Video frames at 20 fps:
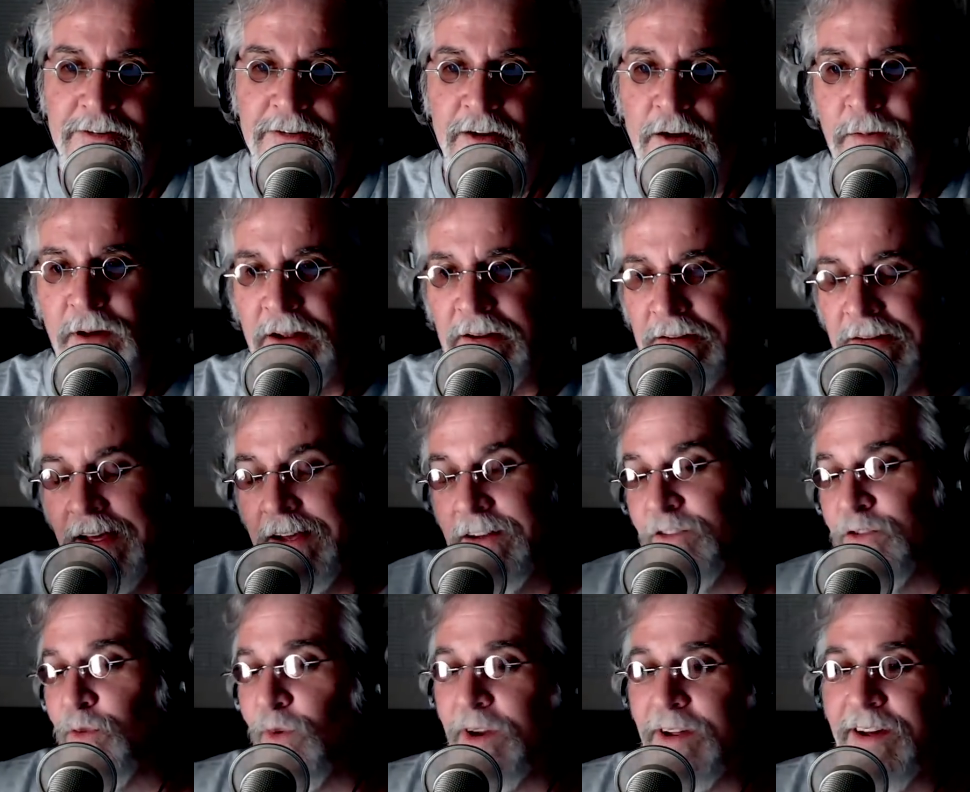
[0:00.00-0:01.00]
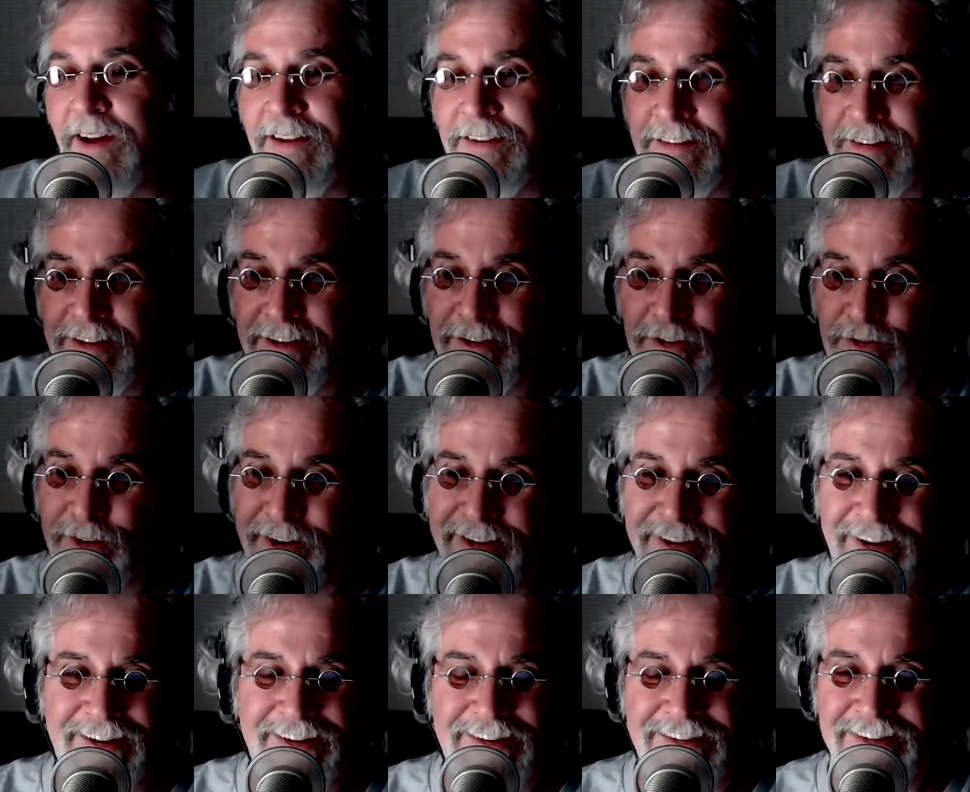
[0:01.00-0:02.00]
about late 2018,
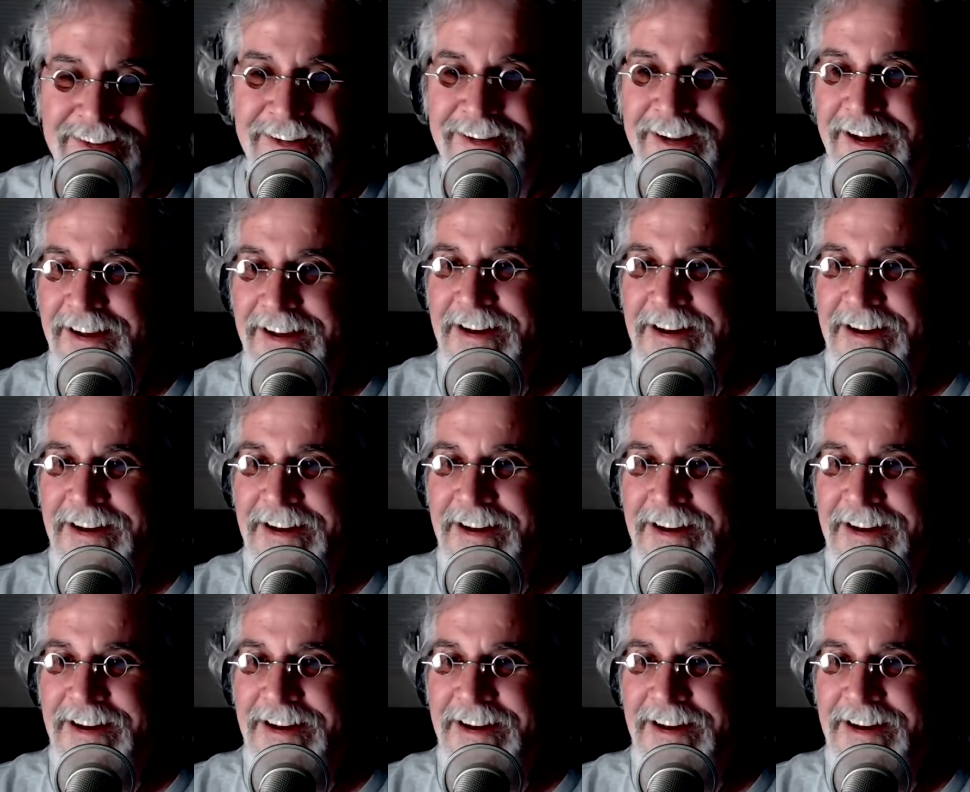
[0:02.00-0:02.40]
2019,